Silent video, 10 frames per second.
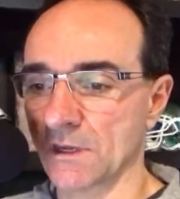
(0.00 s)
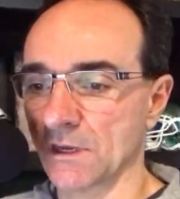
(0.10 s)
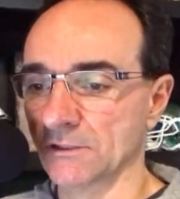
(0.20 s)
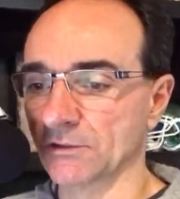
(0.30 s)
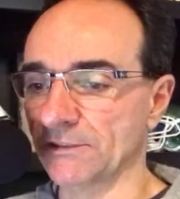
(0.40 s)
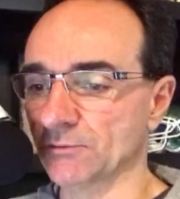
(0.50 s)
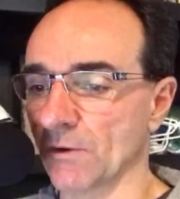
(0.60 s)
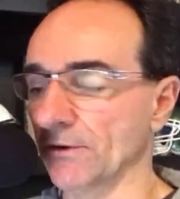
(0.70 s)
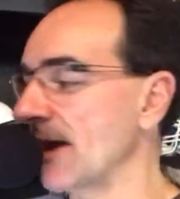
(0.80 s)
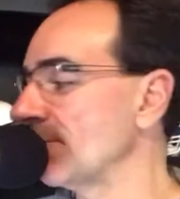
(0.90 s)
So he's
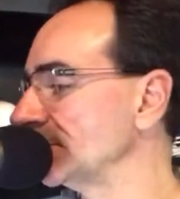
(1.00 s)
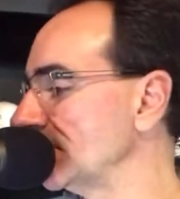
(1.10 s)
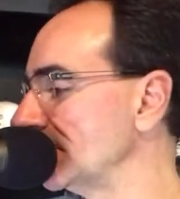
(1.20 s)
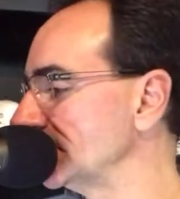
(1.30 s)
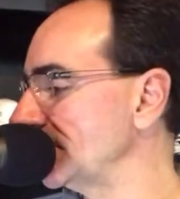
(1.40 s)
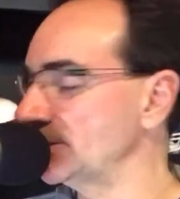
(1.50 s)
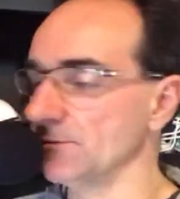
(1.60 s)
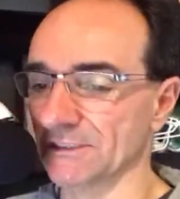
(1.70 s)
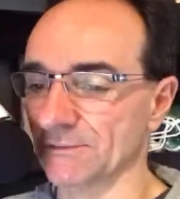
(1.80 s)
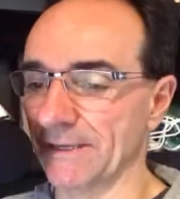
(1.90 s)
wondering how much of the system
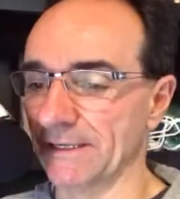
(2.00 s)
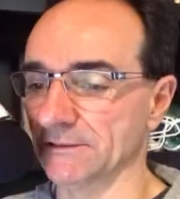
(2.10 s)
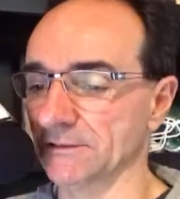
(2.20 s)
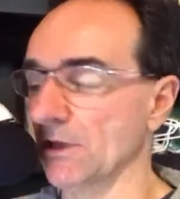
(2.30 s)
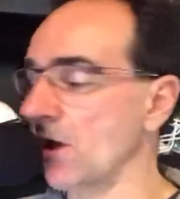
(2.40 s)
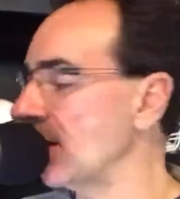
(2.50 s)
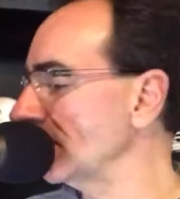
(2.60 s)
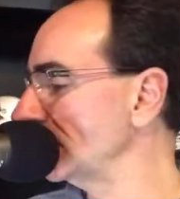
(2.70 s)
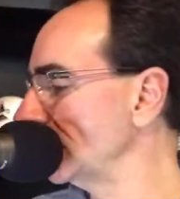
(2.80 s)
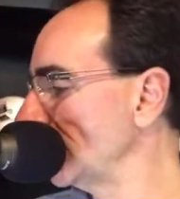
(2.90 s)
has been
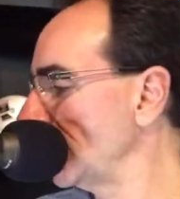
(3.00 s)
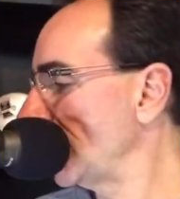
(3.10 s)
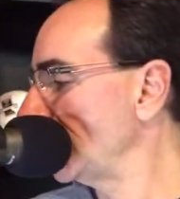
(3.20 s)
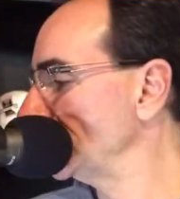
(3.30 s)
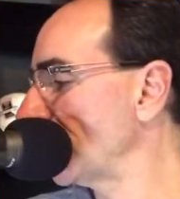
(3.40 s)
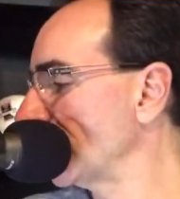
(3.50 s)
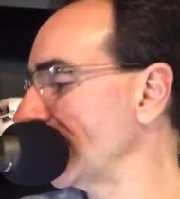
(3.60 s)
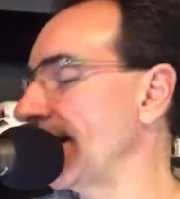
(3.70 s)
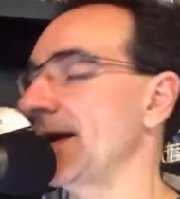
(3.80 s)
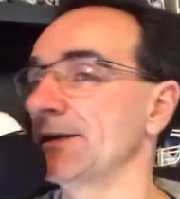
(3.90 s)
installed, and he's trying to get
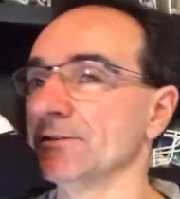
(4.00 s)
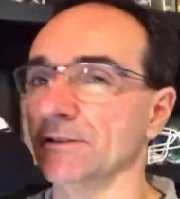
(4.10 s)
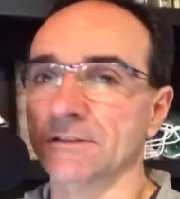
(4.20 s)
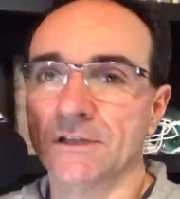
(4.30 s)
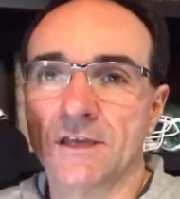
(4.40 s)
a handle